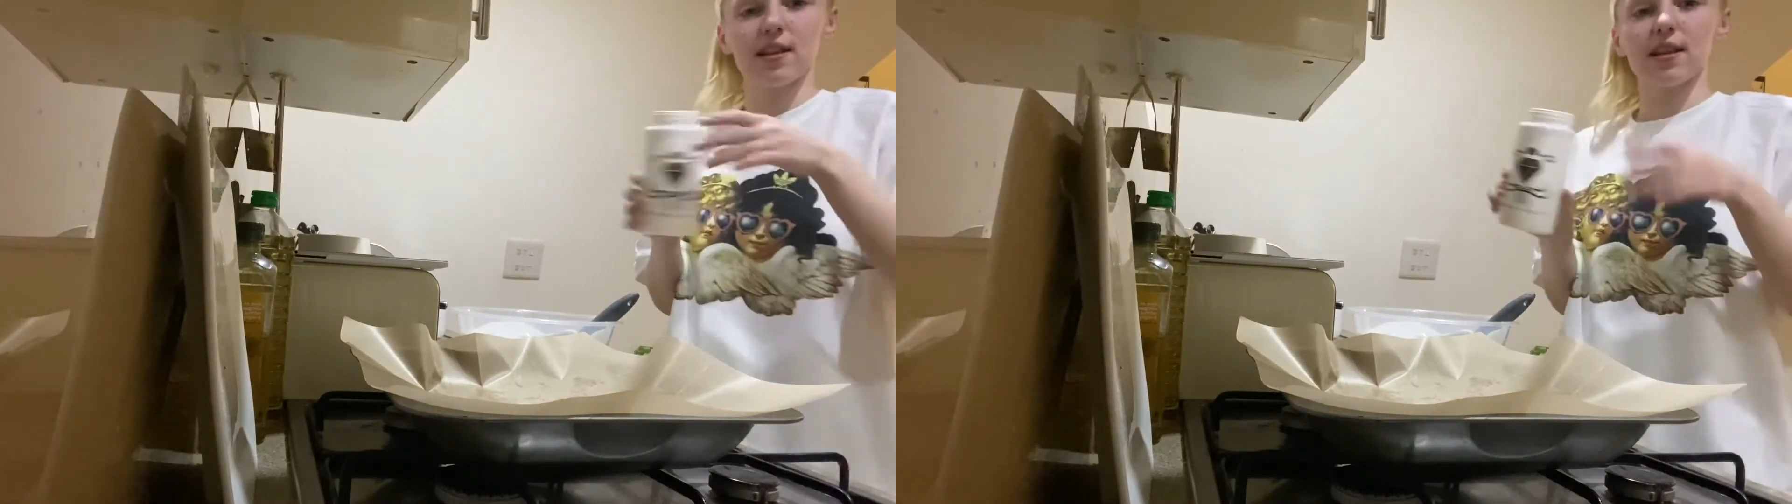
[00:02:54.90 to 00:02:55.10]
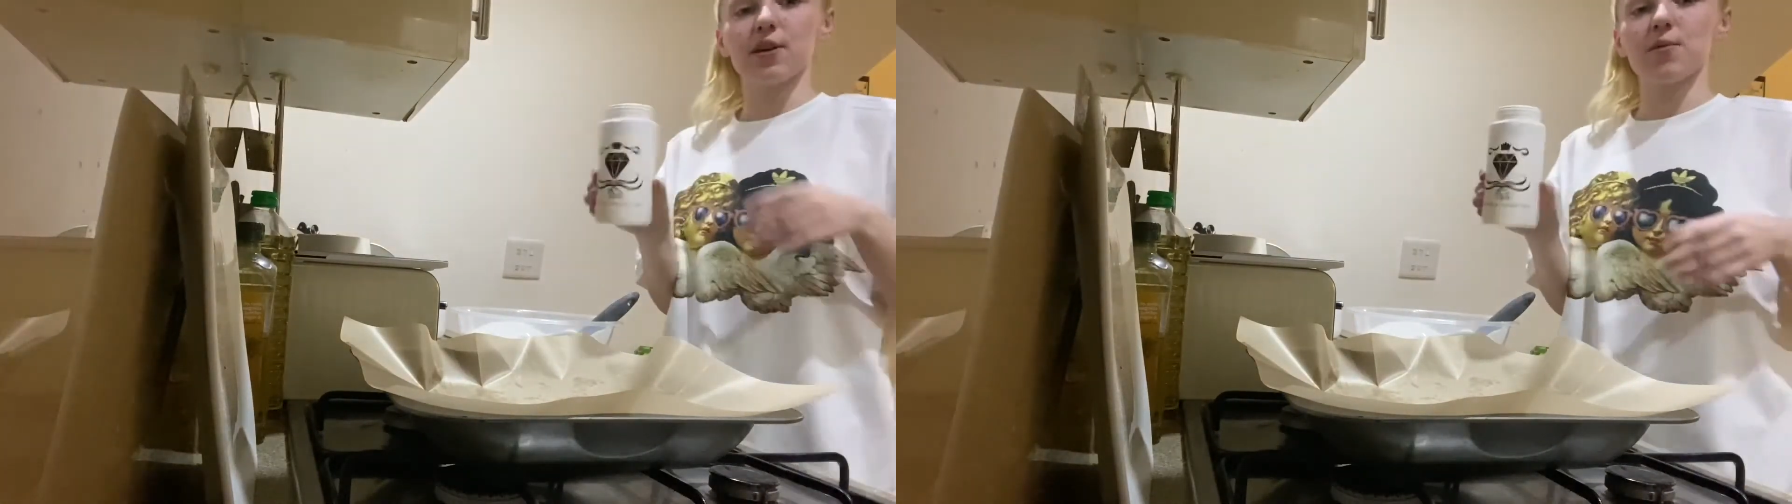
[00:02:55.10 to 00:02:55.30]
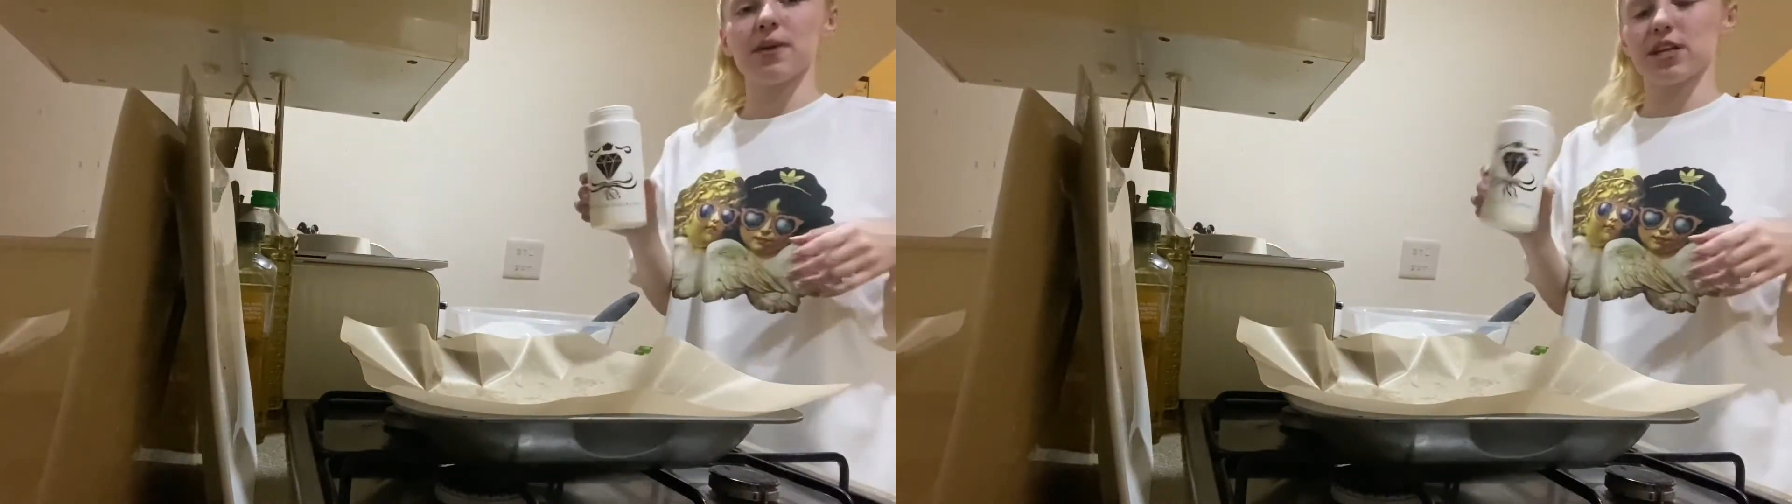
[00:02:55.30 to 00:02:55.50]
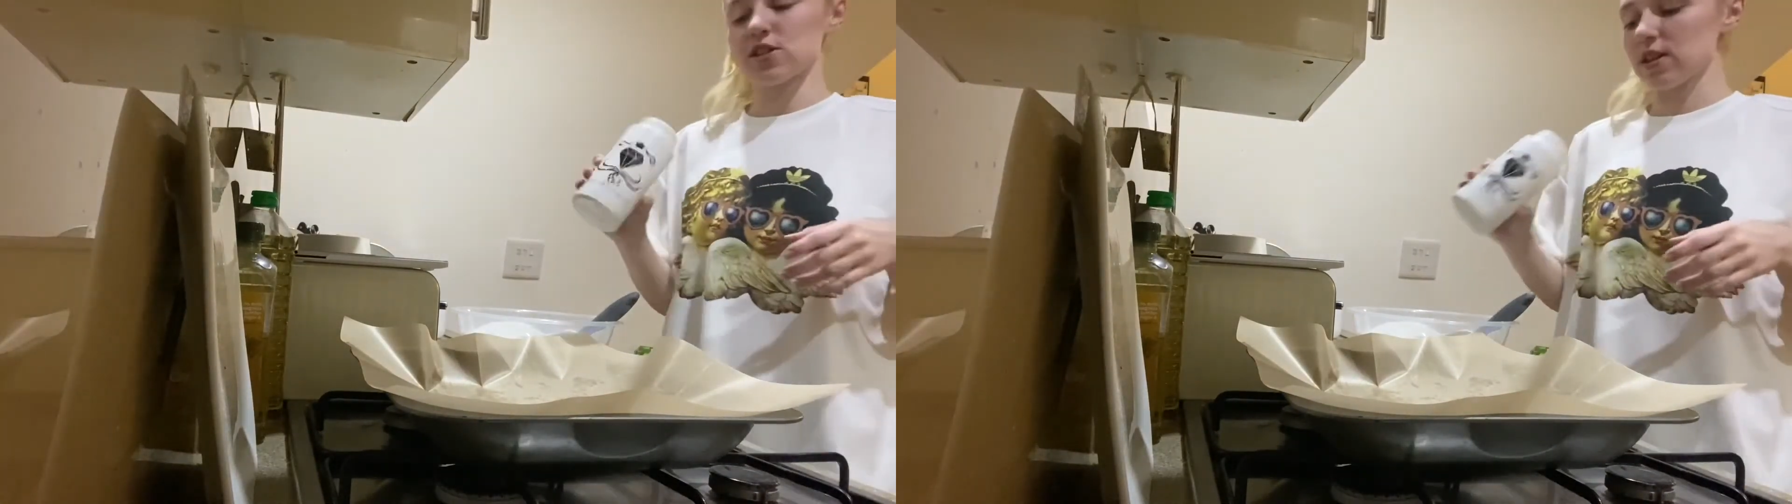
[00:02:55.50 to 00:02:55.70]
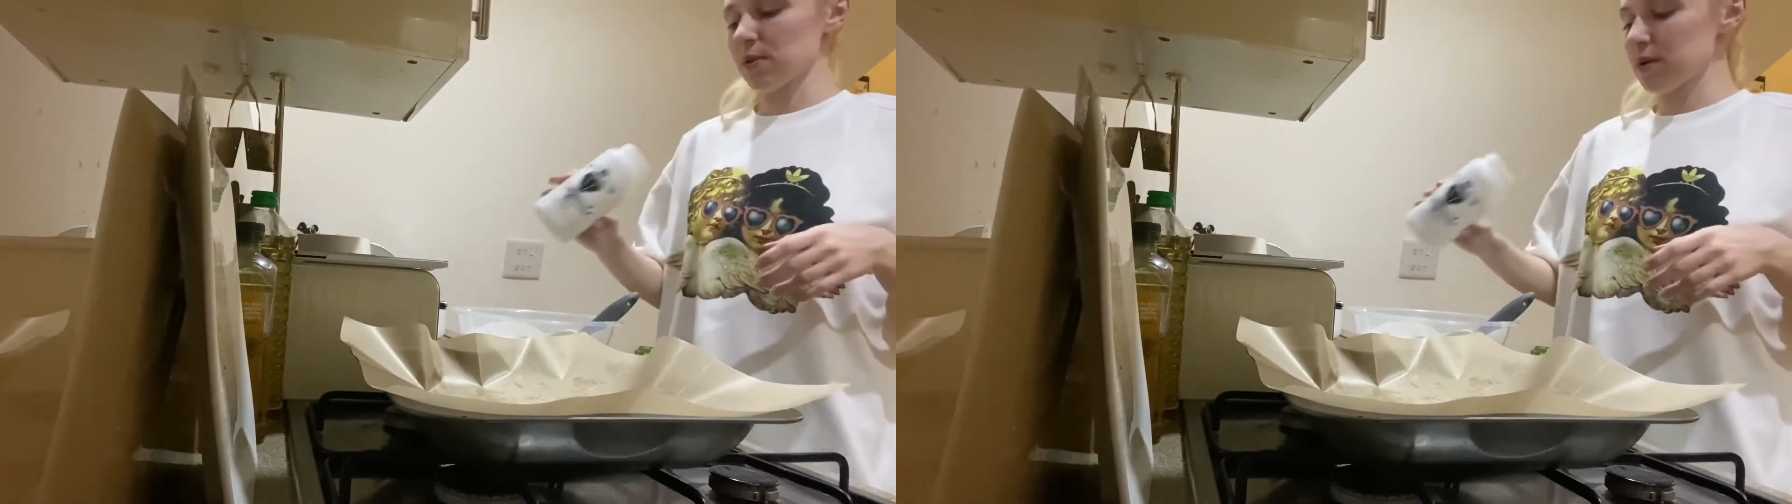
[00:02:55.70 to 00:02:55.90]
the little
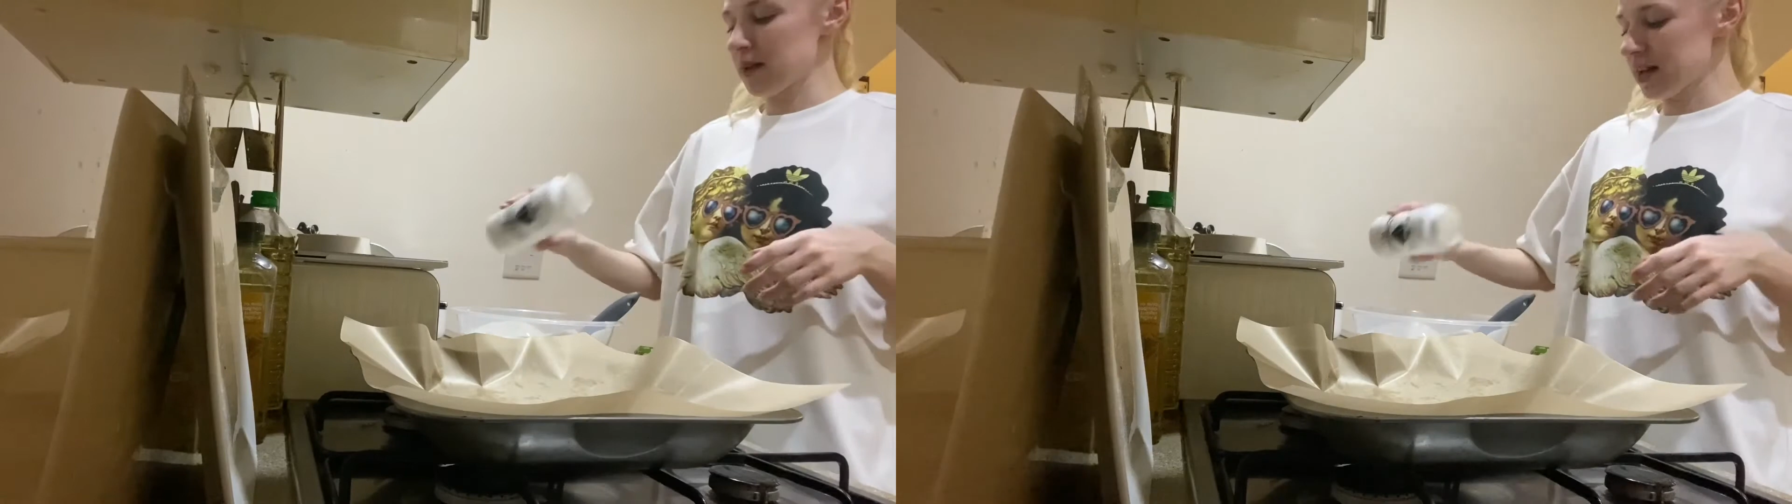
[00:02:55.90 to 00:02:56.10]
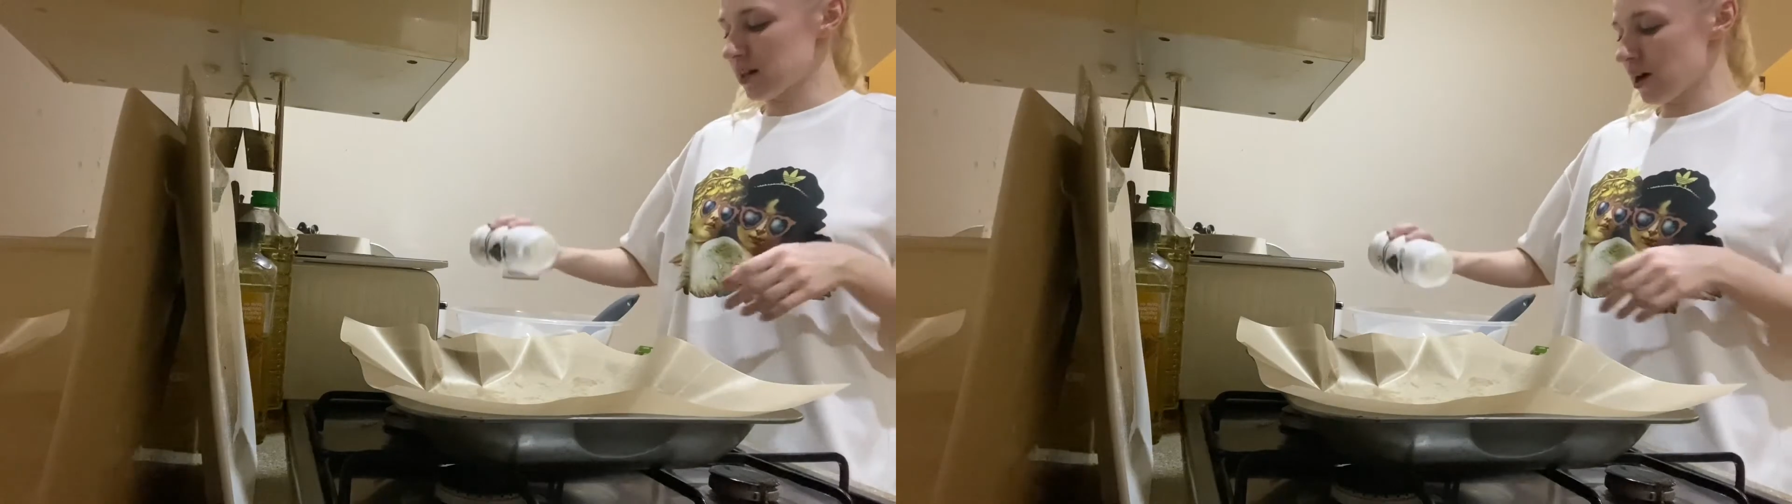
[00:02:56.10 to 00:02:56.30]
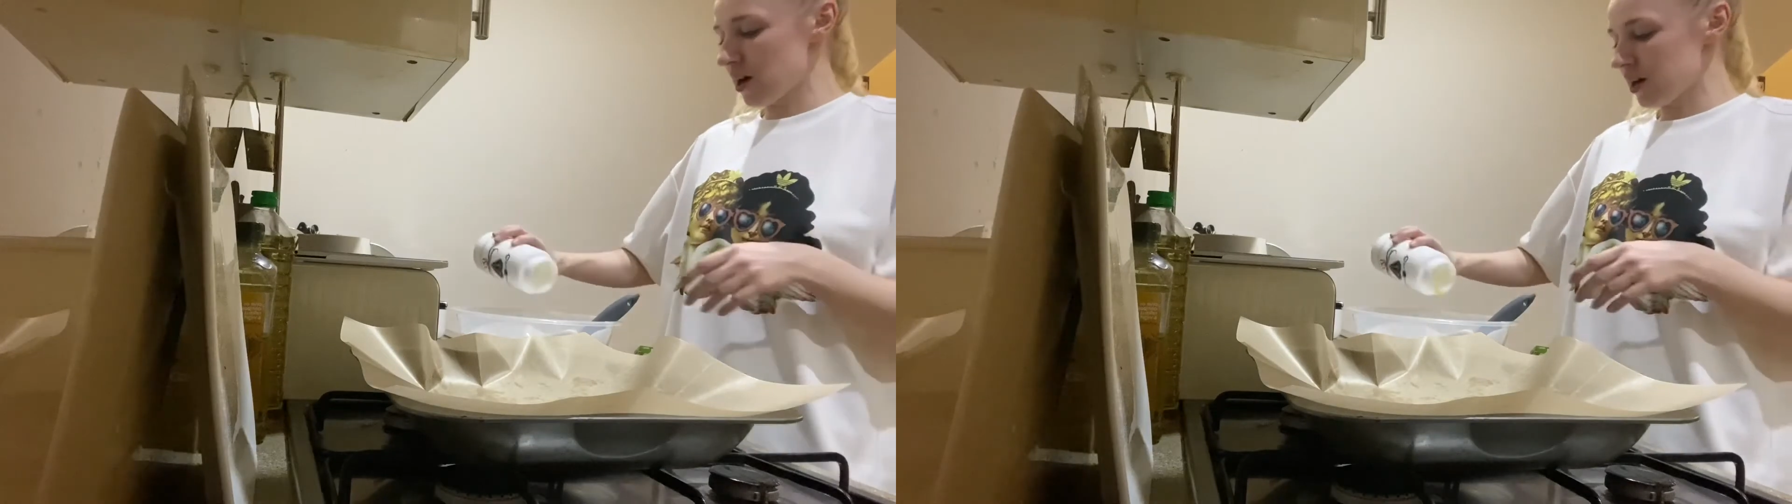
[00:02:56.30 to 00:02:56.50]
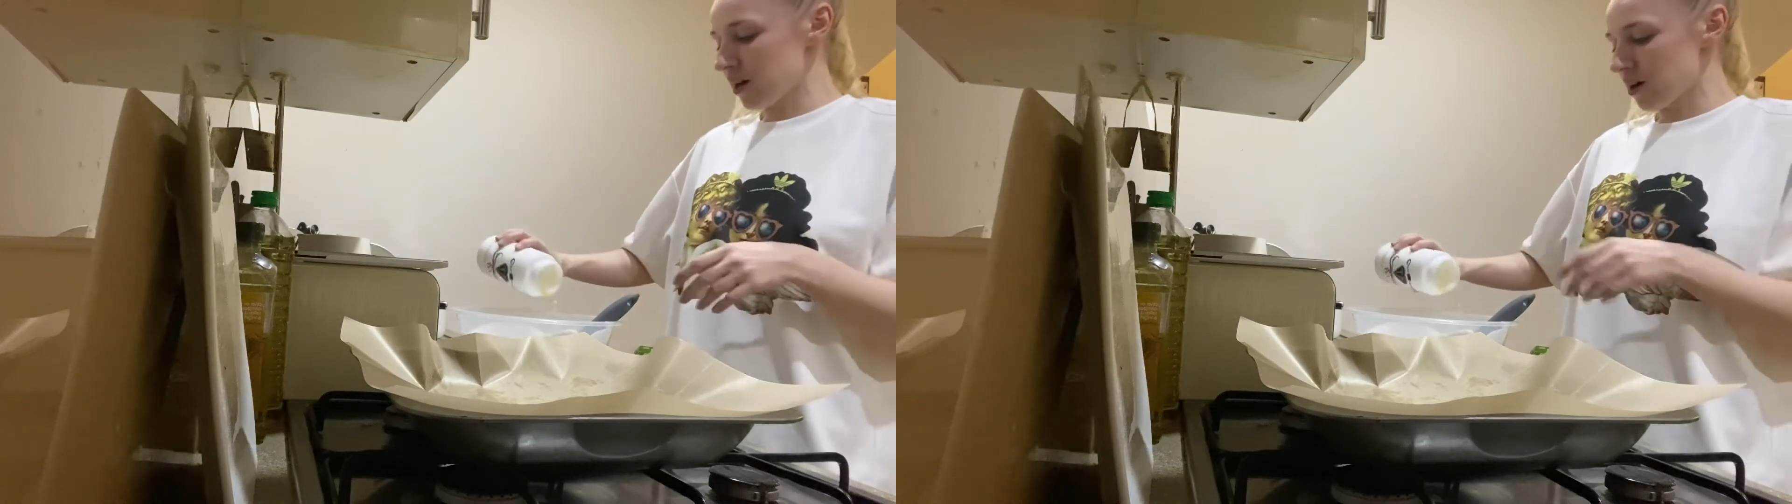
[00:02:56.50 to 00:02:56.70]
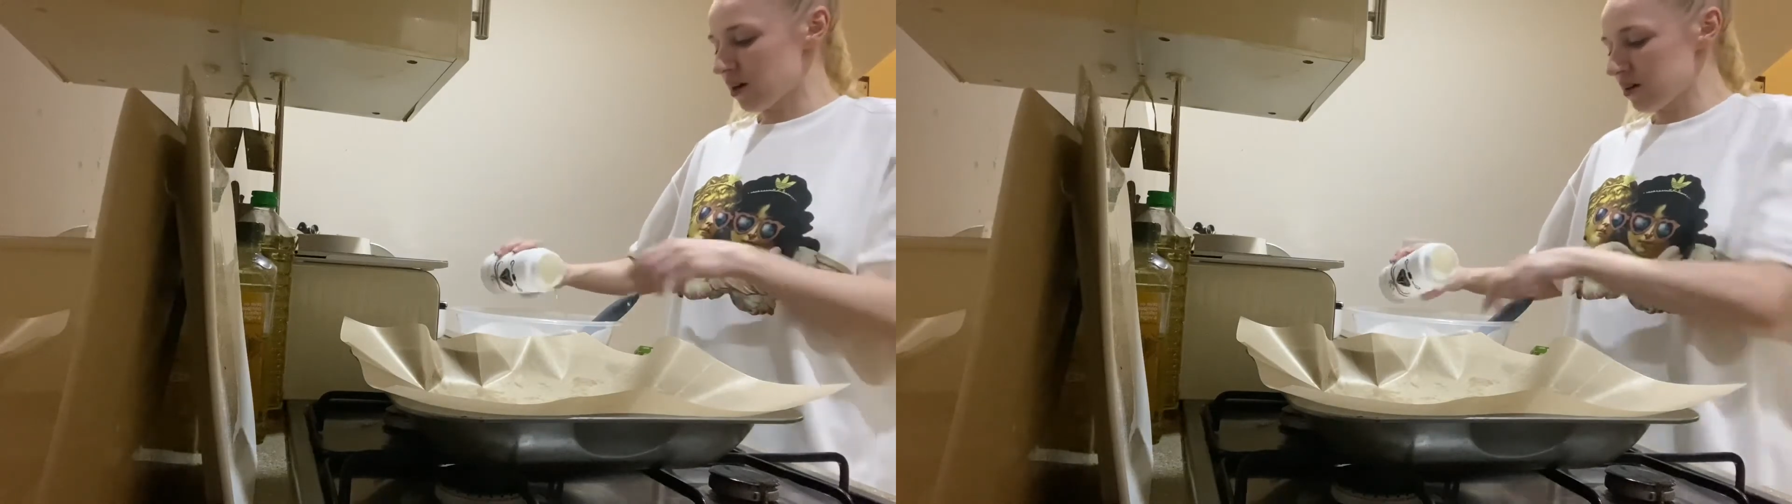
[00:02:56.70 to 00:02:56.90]
mixture that we made
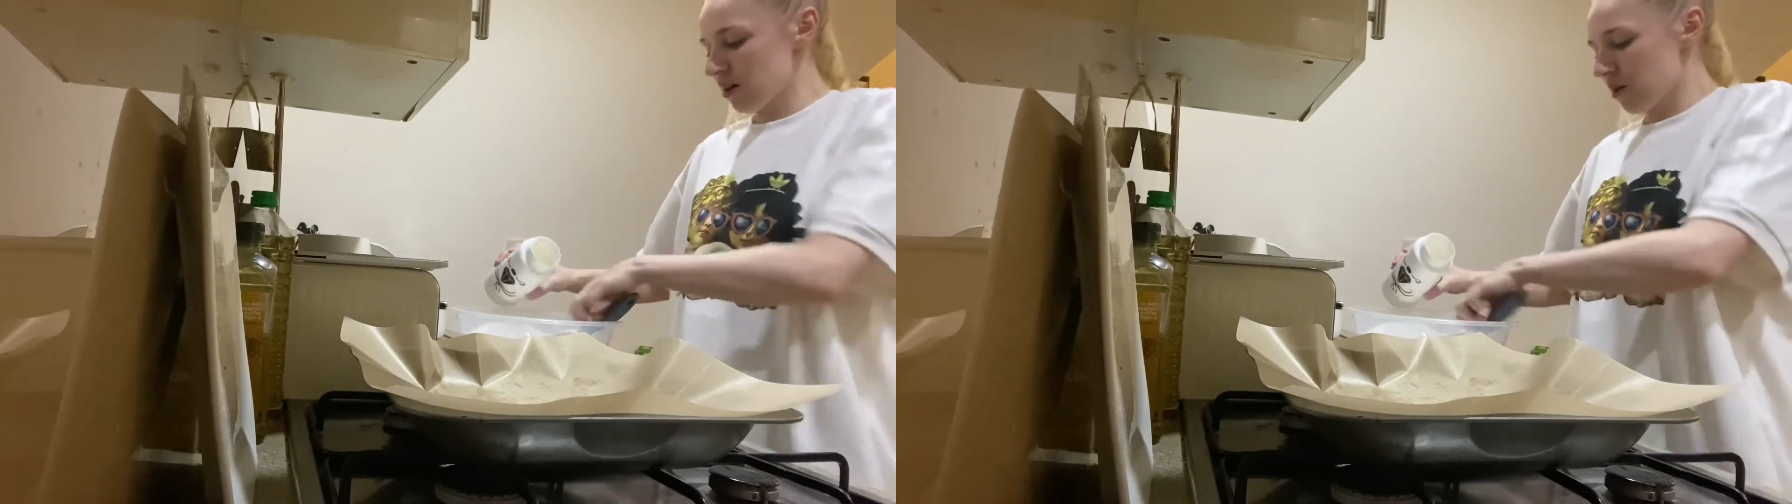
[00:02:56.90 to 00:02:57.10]
earlier